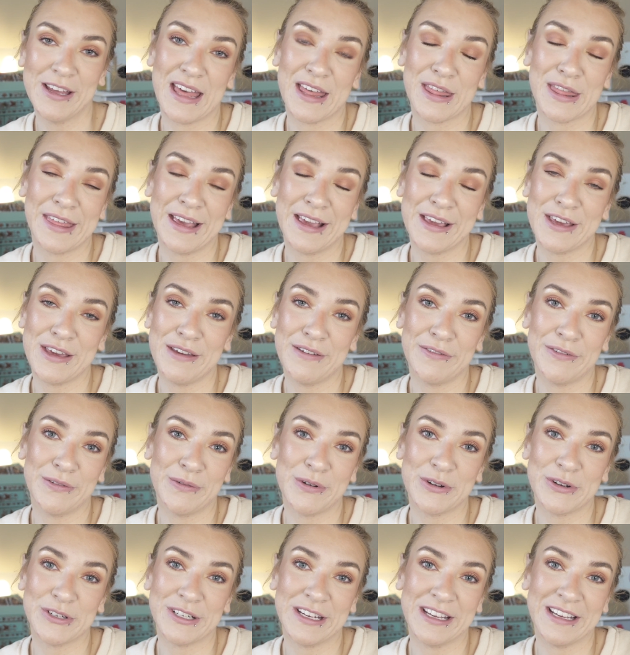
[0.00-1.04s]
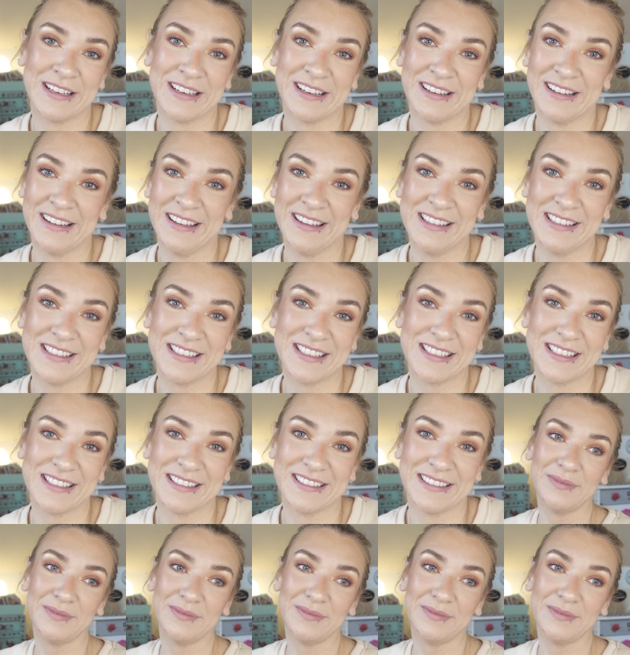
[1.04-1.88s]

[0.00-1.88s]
Thank you for watching, guys.